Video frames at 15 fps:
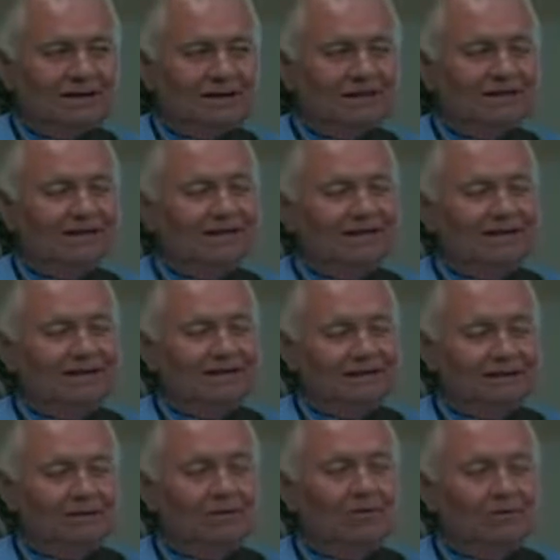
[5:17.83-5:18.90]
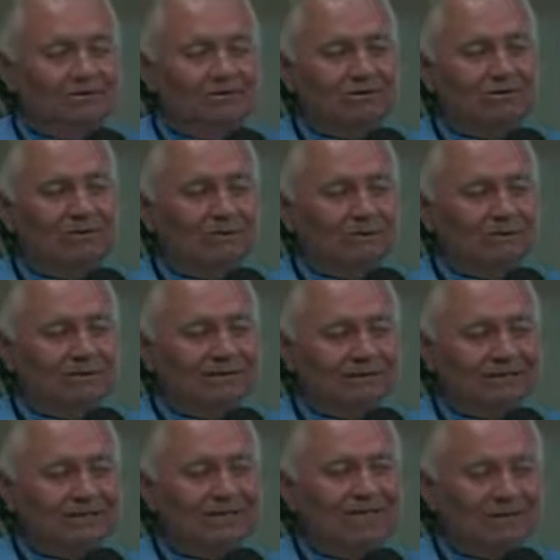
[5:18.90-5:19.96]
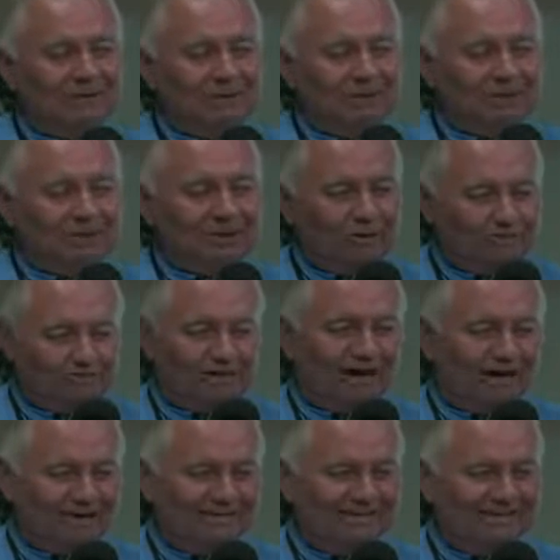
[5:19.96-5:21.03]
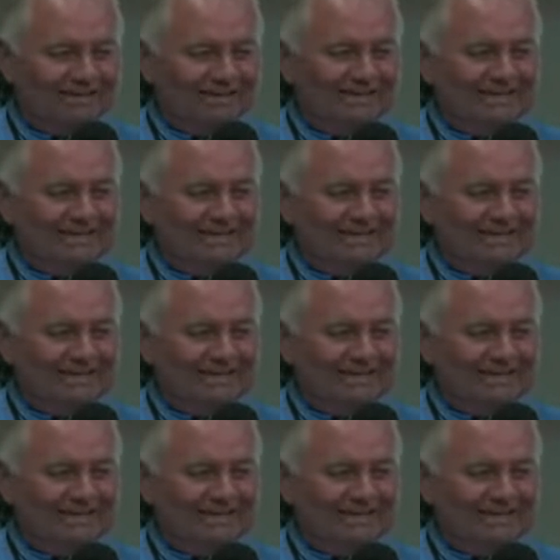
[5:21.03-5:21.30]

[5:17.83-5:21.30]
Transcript: I can tell you that gold is the only one that seems to be correct.